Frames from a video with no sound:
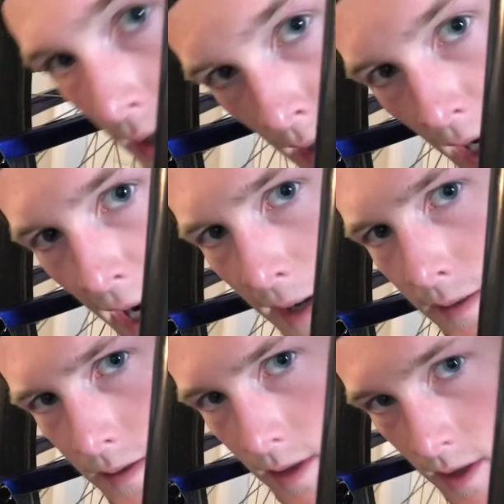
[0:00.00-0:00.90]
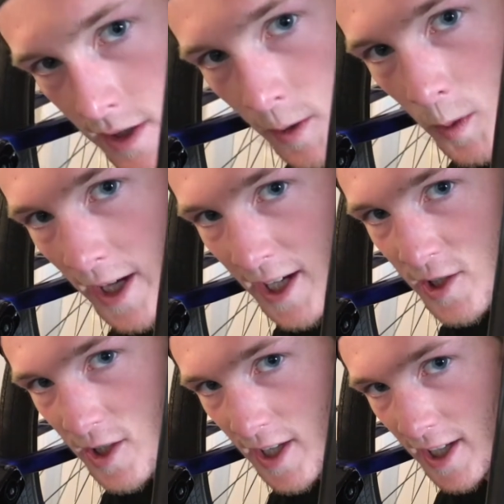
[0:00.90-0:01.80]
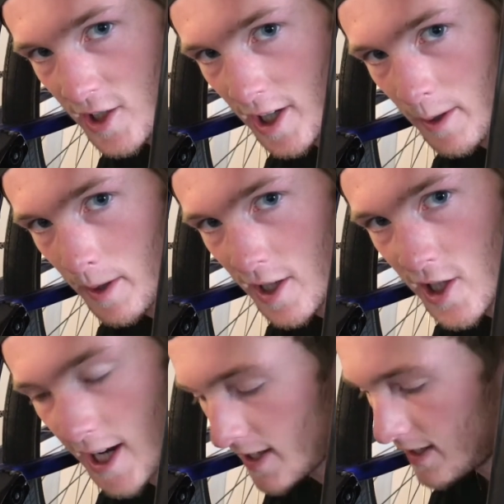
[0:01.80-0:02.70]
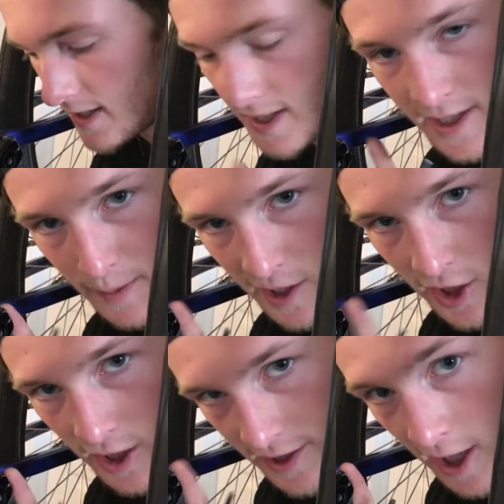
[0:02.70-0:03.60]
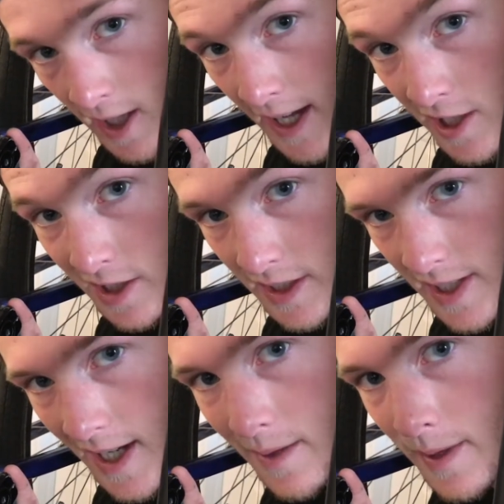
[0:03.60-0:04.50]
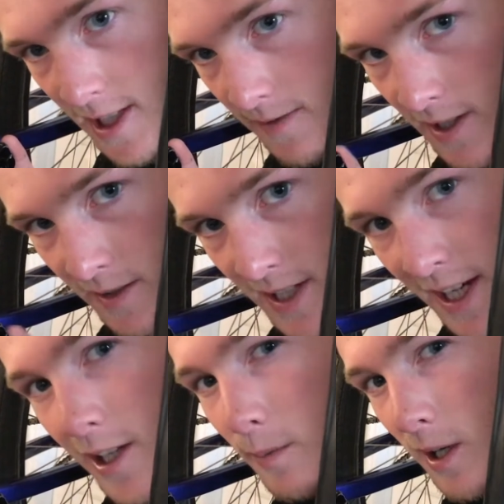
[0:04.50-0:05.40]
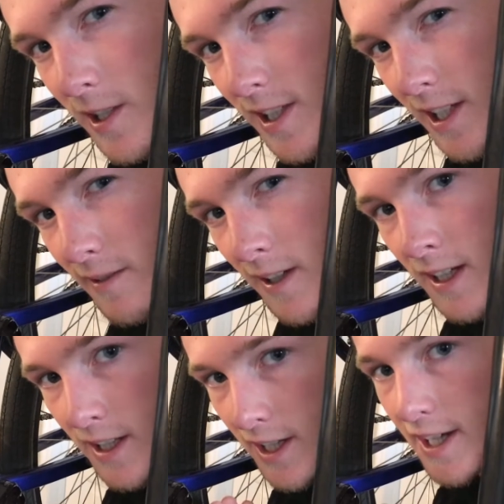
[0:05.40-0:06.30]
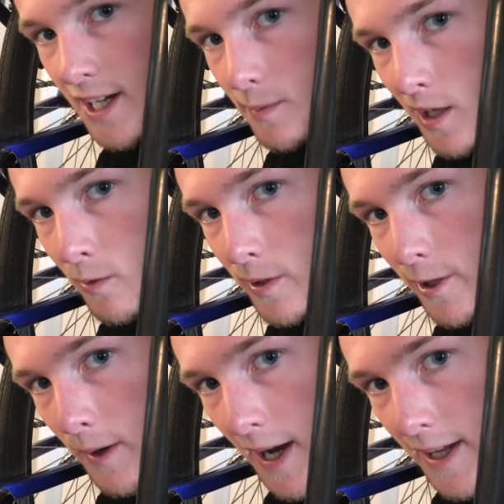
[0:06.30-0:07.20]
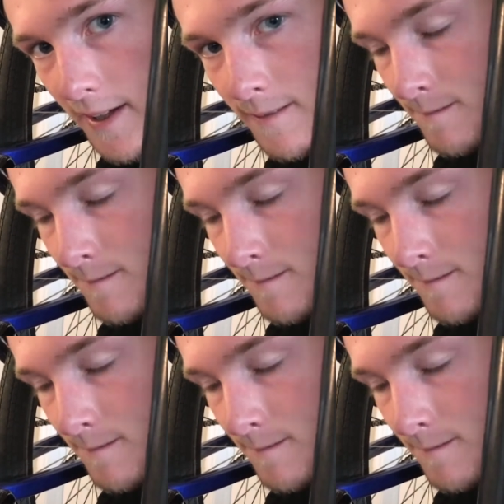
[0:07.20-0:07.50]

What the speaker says: Alright, so one extra thing that you're going to want to check is to make sure it's all actually tight, because if you don't tighten your parts enough, they're going to come off when you're riding.